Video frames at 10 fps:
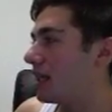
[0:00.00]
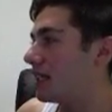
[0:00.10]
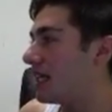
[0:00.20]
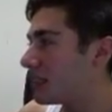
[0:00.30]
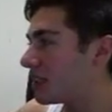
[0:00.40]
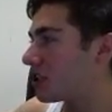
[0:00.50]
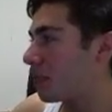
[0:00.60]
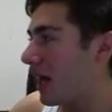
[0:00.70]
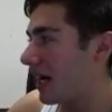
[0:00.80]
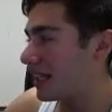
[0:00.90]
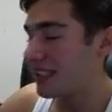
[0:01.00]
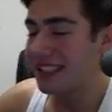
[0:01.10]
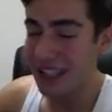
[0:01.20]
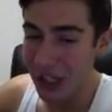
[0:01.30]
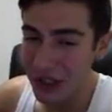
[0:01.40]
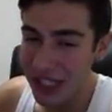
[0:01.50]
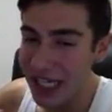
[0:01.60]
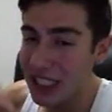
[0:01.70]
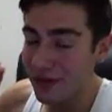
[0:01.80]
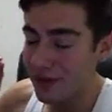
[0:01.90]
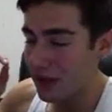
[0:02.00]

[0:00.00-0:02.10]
Yeezy Supply still takes